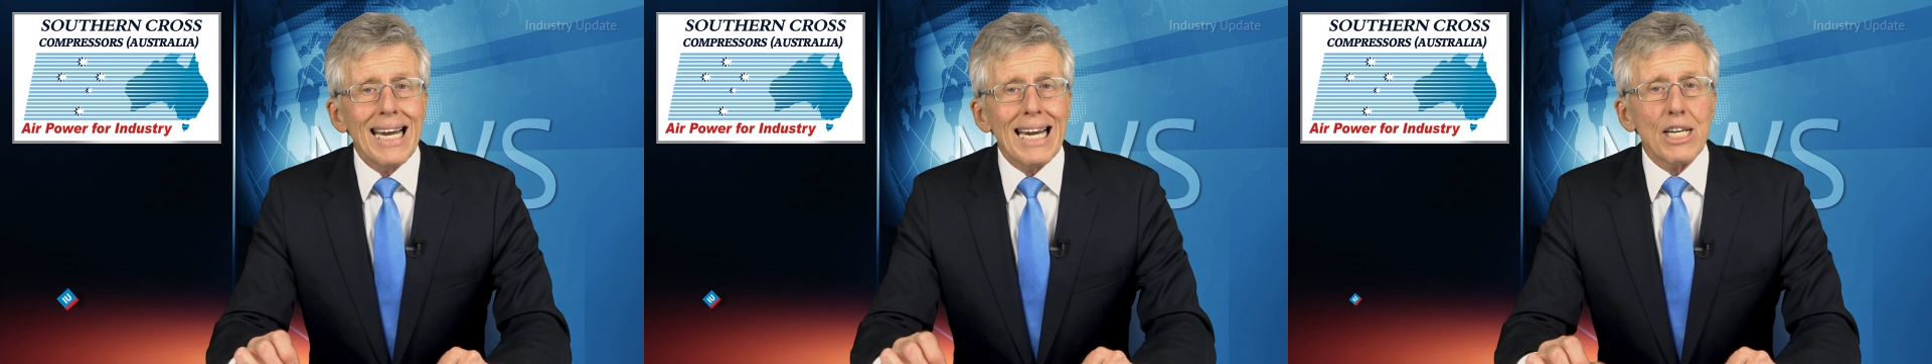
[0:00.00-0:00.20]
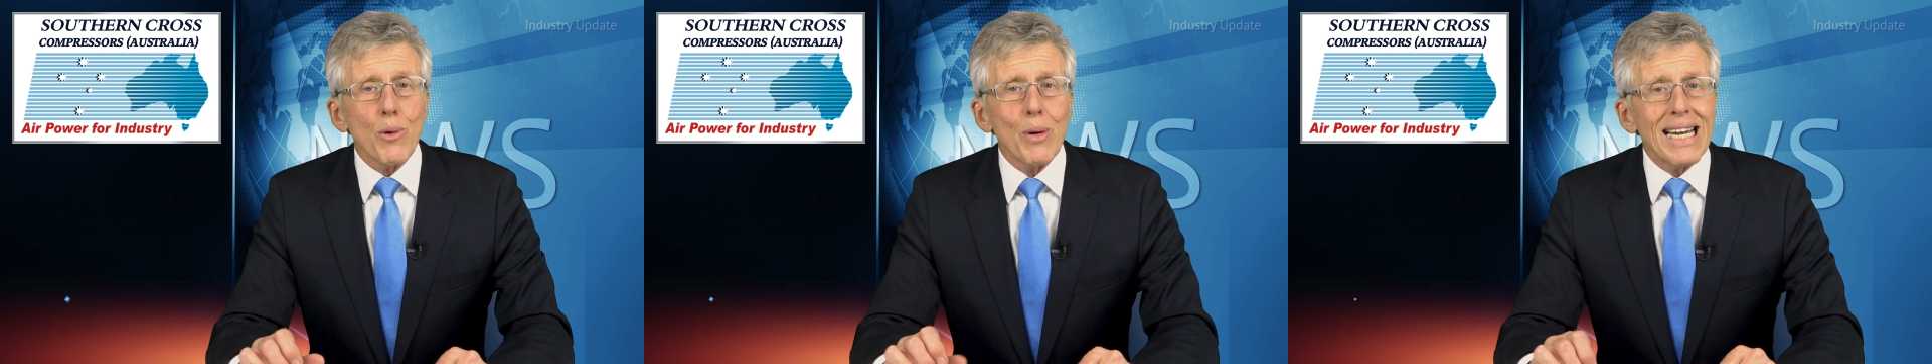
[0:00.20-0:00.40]

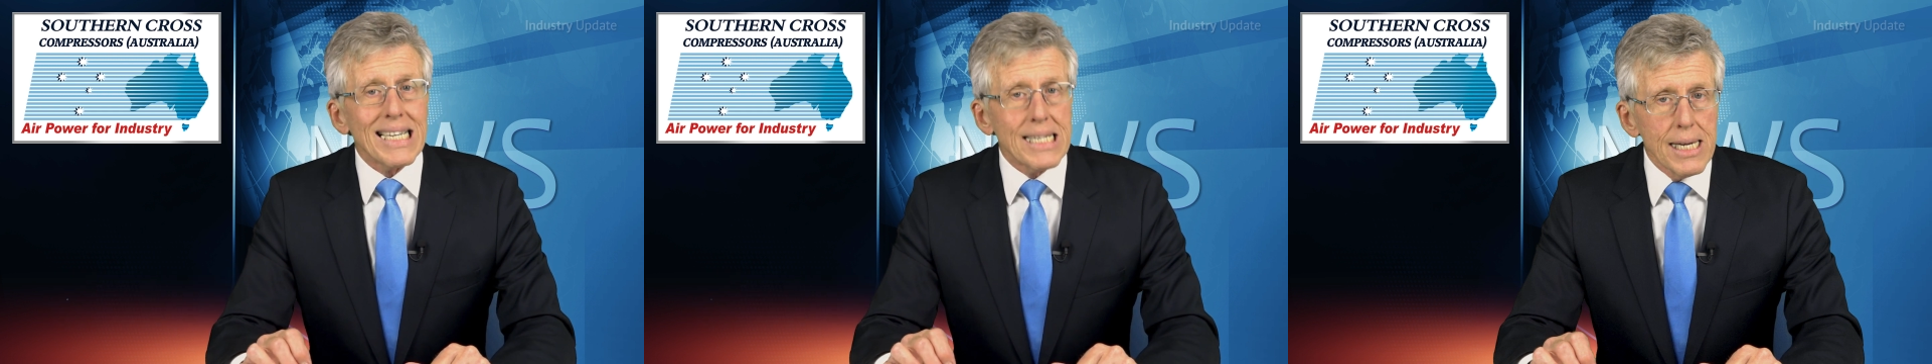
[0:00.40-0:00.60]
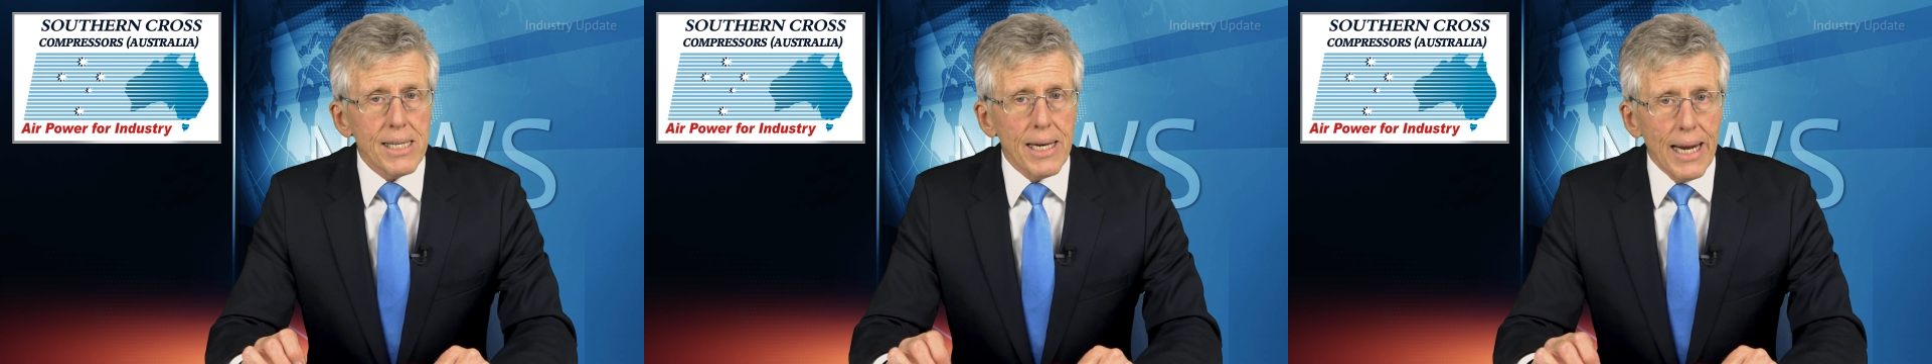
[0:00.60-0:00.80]
into an
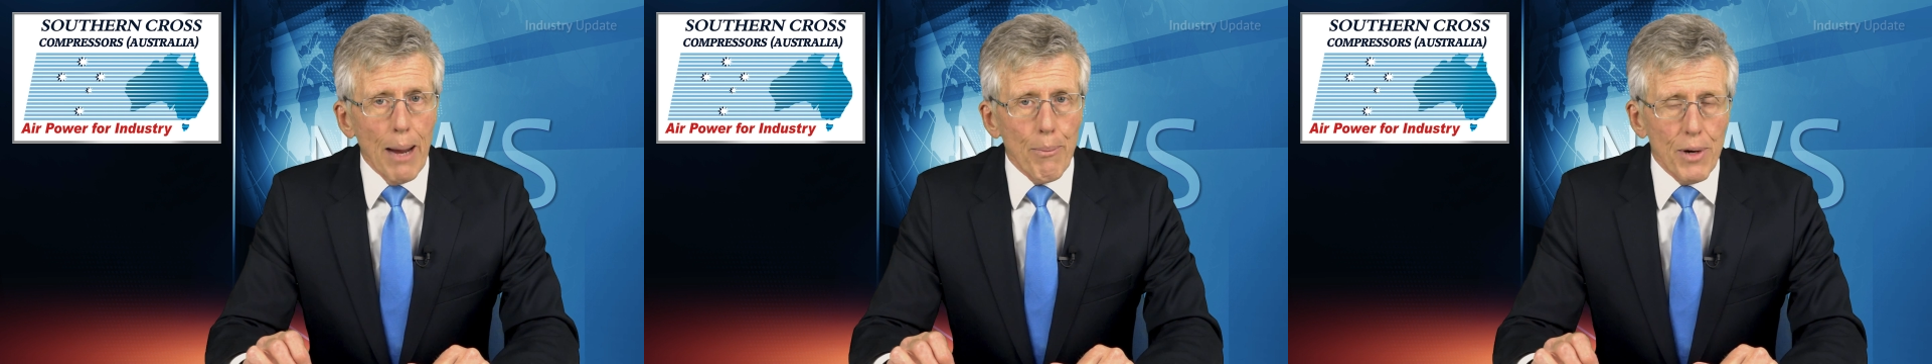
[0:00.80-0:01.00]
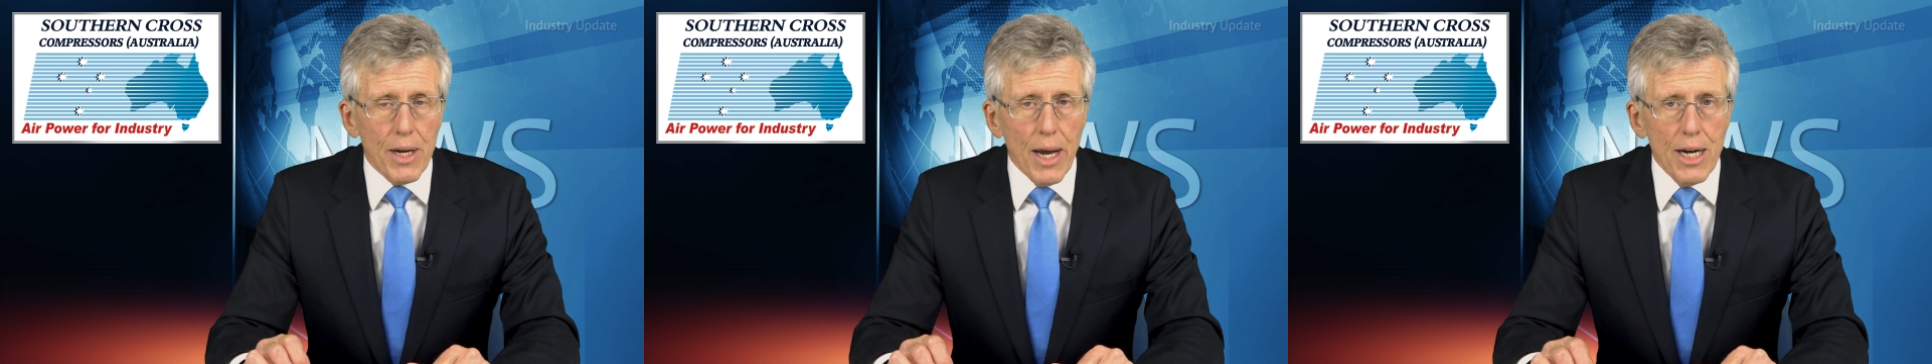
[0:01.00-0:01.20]
existing
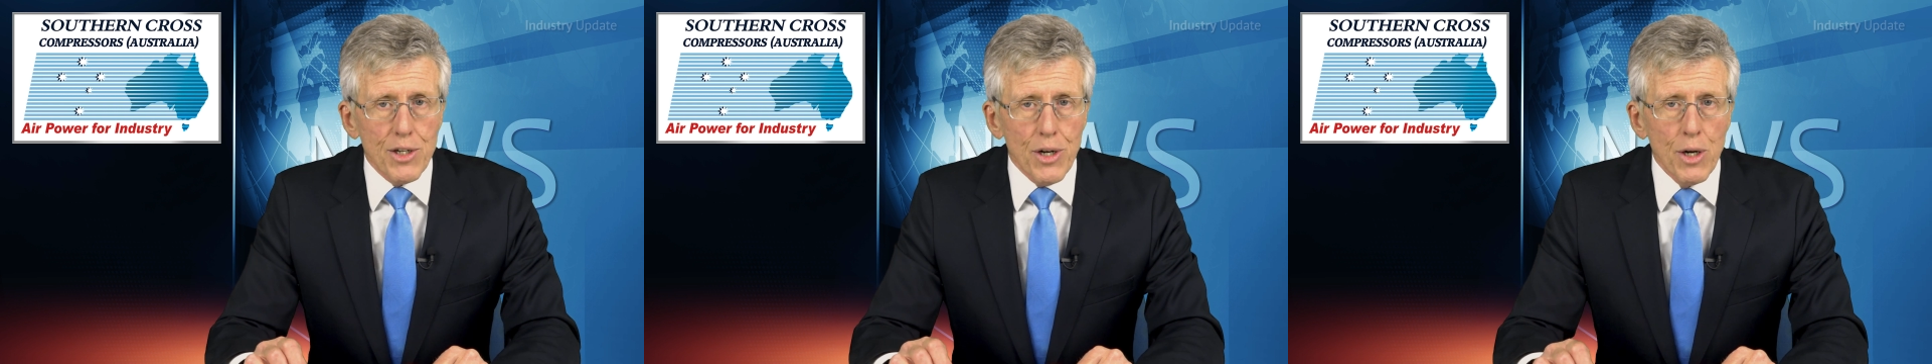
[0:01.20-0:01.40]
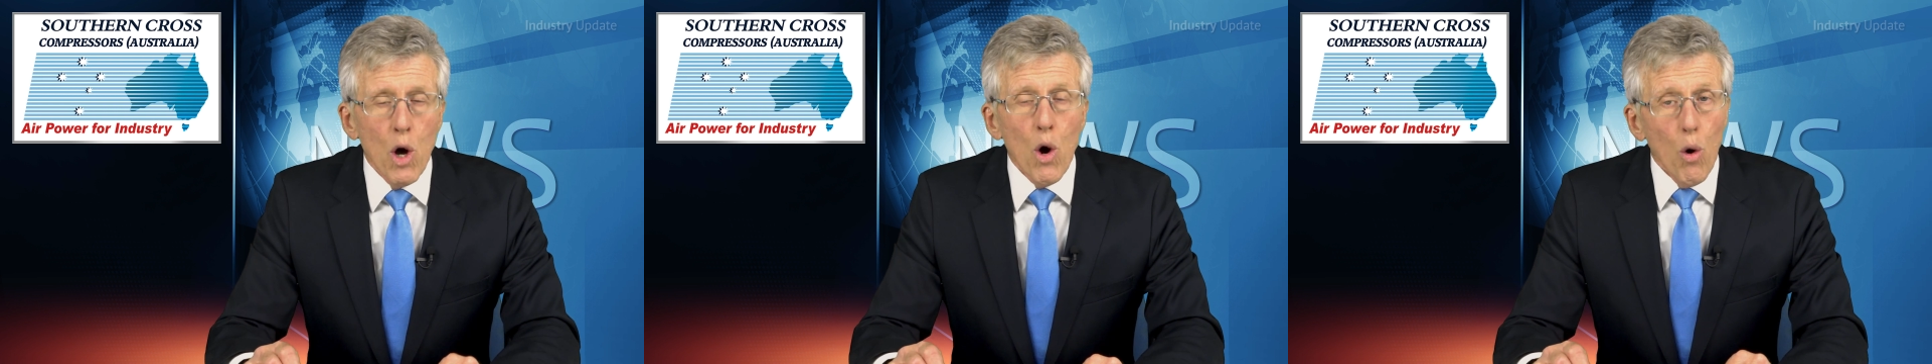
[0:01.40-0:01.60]

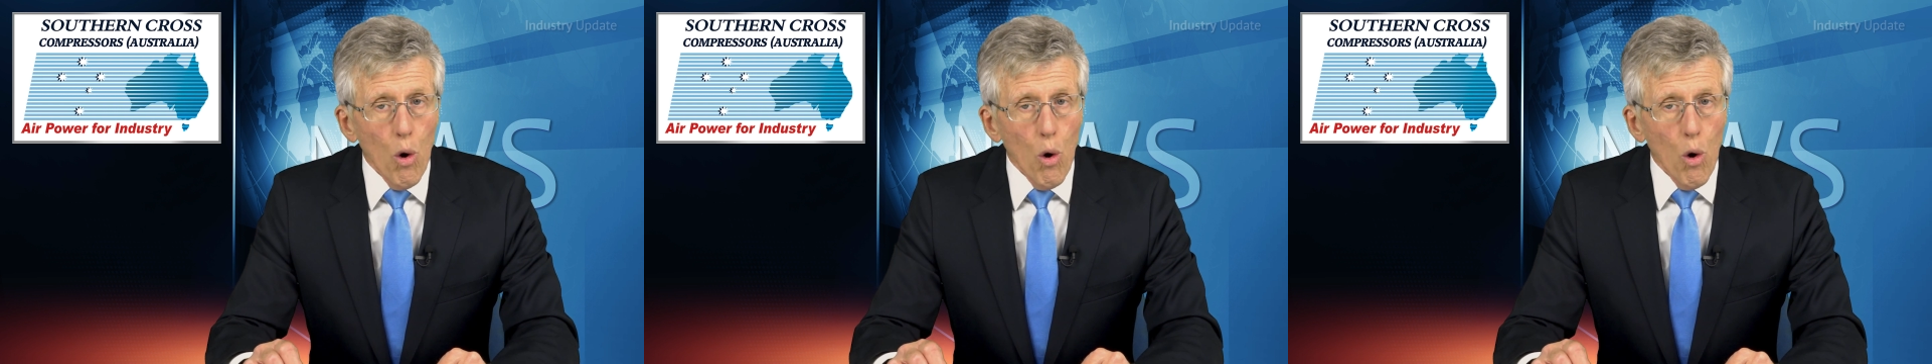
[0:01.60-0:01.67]
application